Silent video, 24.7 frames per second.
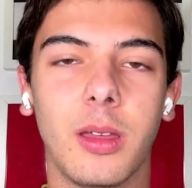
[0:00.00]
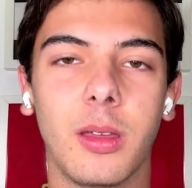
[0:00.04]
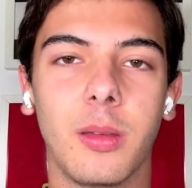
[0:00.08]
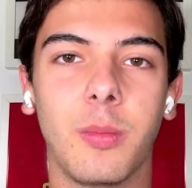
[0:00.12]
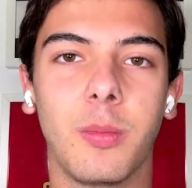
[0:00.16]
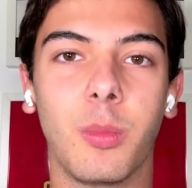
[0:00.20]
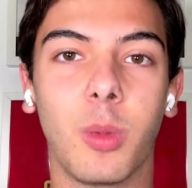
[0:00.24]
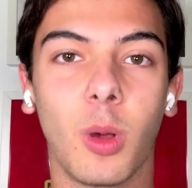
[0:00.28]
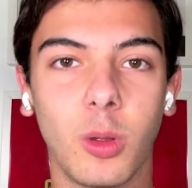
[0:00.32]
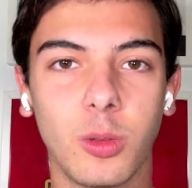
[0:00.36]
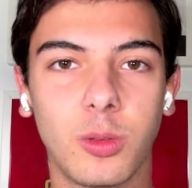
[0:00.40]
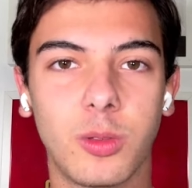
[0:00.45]

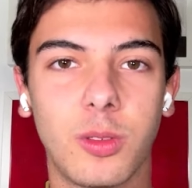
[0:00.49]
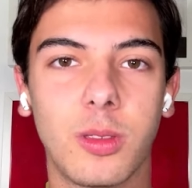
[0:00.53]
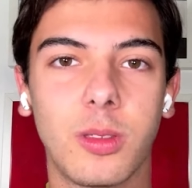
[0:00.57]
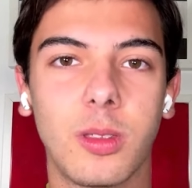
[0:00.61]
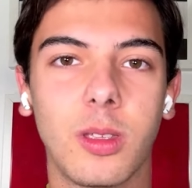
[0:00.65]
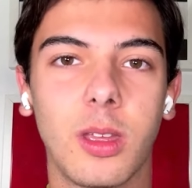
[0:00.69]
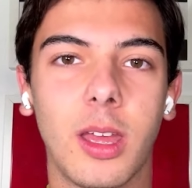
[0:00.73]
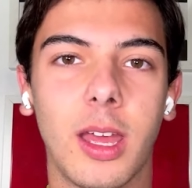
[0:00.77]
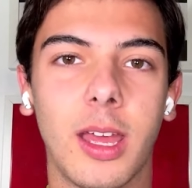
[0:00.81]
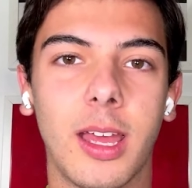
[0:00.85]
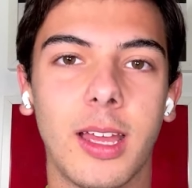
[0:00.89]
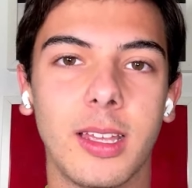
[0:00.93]
boat
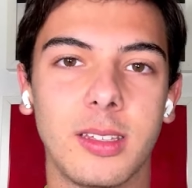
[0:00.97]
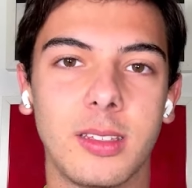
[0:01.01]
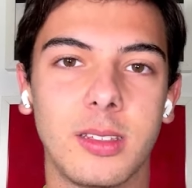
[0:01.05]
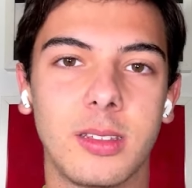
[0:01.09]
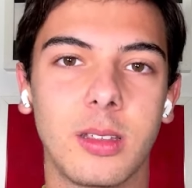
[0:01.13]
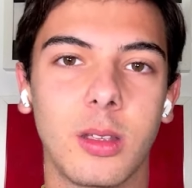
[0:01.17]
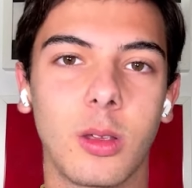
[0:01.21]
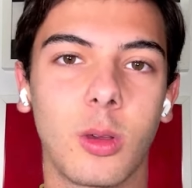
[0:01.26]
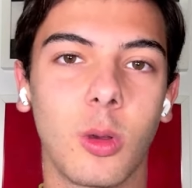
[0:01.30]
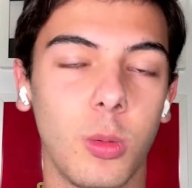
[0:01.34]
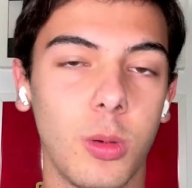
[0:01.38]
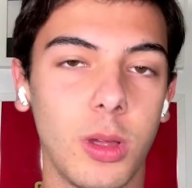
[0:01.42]

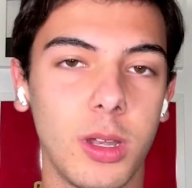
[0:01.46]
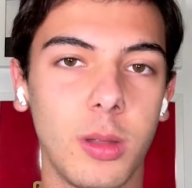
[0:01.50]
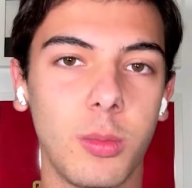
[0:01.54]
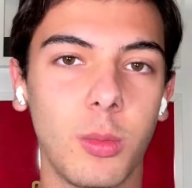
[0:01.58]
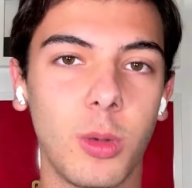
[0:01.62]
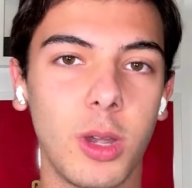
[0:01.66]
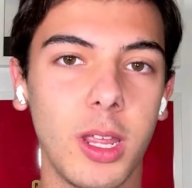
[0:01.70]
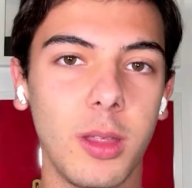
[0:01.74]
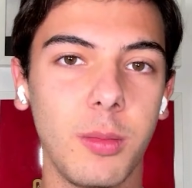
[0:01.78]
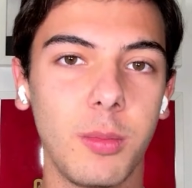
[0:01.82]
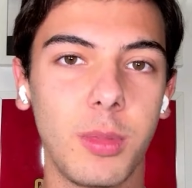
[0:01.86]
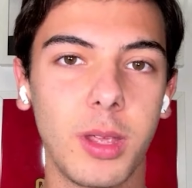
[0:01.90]
as Ruben
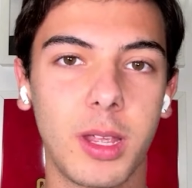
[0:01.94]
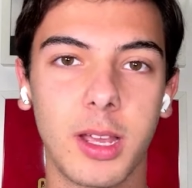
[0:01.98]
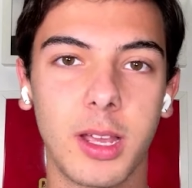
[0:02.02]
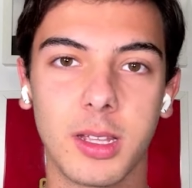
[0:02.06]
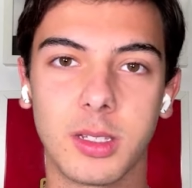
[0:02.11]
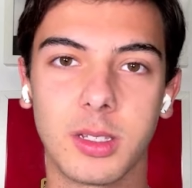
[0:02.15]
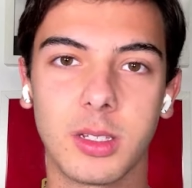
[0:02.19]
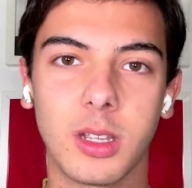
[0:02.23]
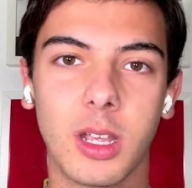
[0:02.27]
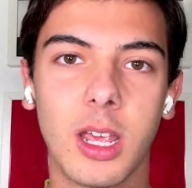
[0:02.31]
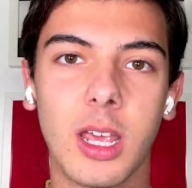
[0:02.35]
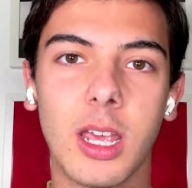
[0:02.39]
Amorim,
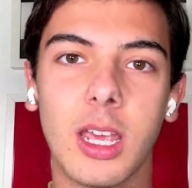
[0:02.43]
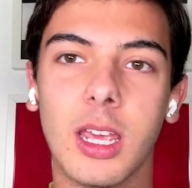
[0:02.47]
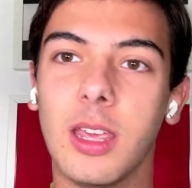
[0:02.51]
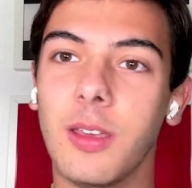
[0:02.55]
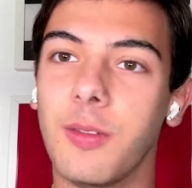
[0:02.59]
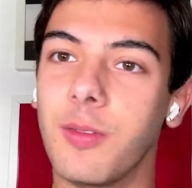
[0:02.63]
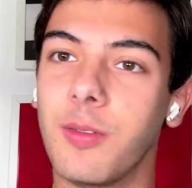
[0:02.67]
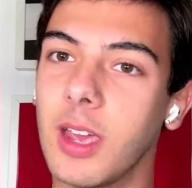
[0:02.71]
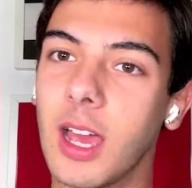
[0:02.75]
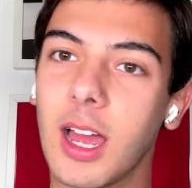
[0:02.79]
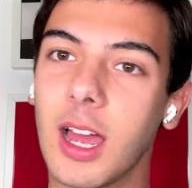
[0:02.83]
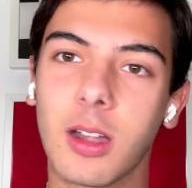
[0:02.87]
because
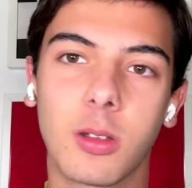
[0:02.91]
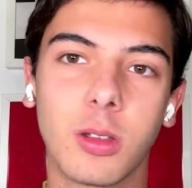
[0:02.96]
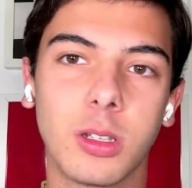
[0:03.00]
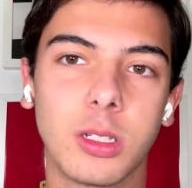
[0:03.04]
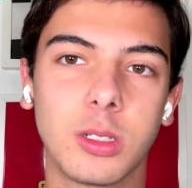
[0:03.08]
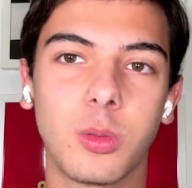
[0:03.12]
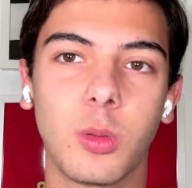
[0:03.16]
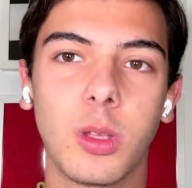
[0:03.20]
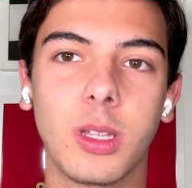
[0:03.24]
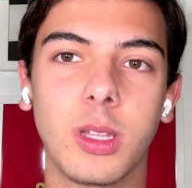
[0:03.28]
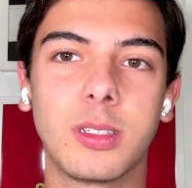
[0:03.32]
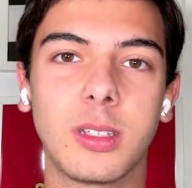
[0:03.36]
if he
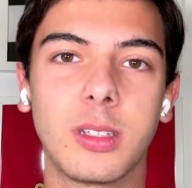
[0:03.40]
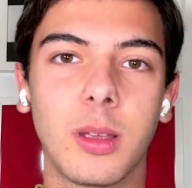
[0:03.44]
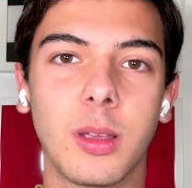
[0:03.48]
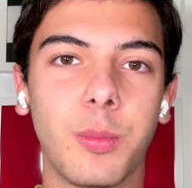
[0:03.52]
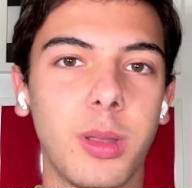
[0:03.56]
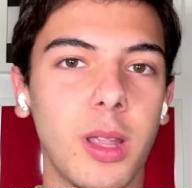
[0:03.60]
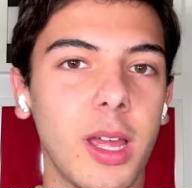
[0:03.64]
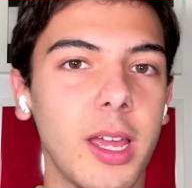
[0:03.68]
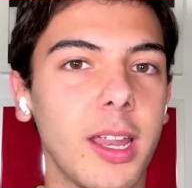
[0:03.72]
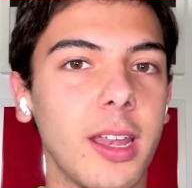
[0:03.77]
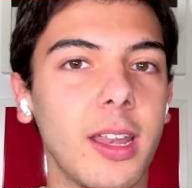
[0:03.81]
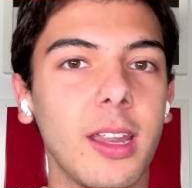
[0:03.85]
argues with some
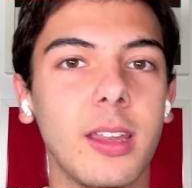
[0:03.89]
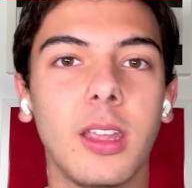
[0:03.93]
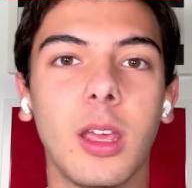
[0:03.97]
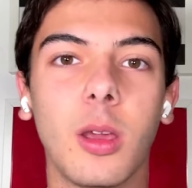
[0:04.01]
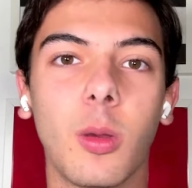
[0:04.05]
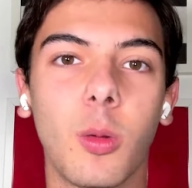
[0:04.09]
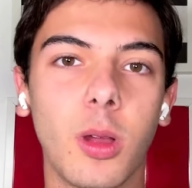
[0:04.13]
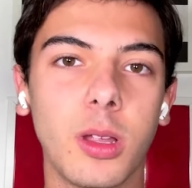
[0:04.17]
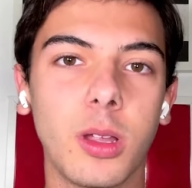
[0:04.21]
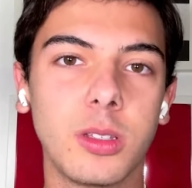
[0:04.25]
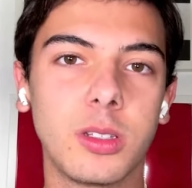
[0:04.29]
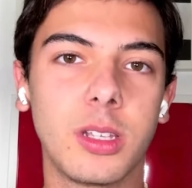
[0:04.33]
player and he
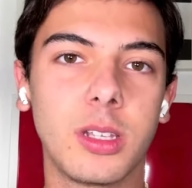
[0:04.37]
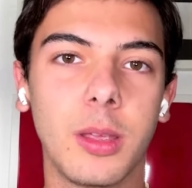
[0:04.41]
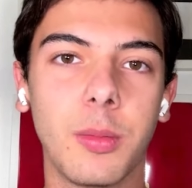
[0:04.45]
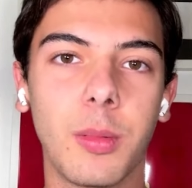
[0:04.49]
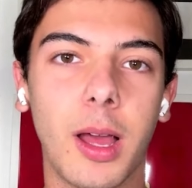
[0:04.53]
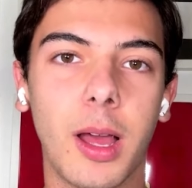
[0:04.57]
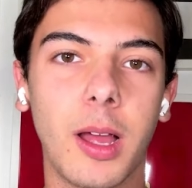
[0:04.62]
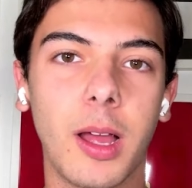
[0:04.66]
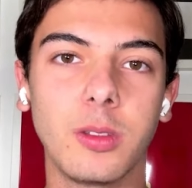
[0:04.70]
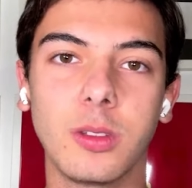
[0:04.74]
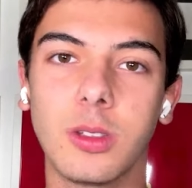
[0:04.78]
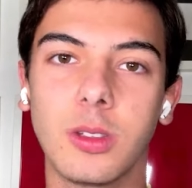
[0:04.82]
wants him
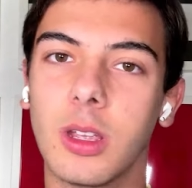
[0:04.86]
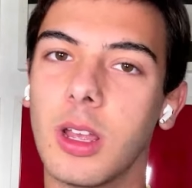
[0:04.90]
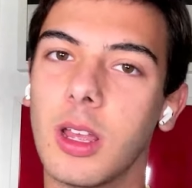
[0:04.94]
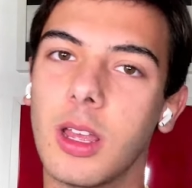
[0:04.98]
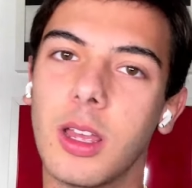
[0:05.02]
out,